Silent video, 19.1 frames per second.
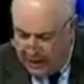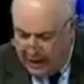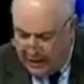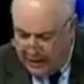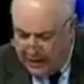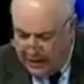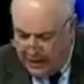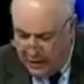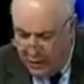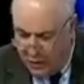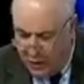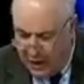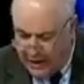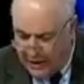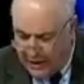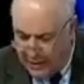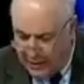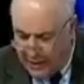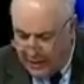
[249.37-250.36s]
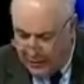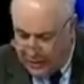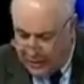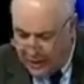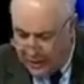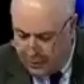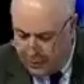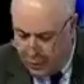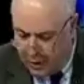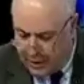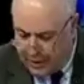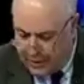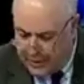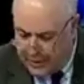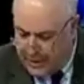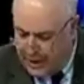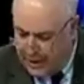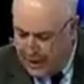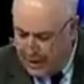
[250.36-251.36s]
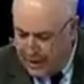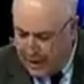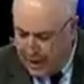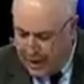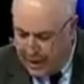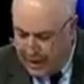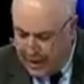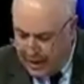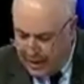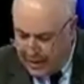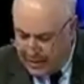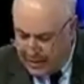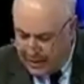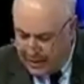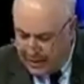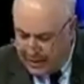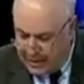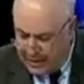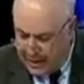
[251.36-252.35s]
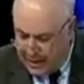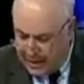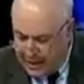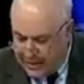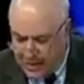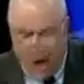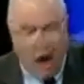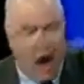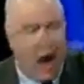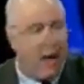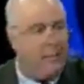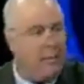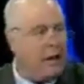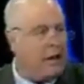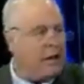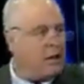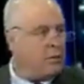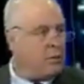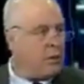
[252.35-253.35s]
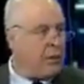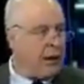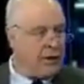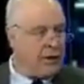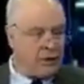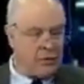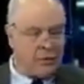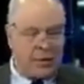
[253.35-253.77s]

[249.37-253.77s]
He says you raised some interesting points and that in time he is prepared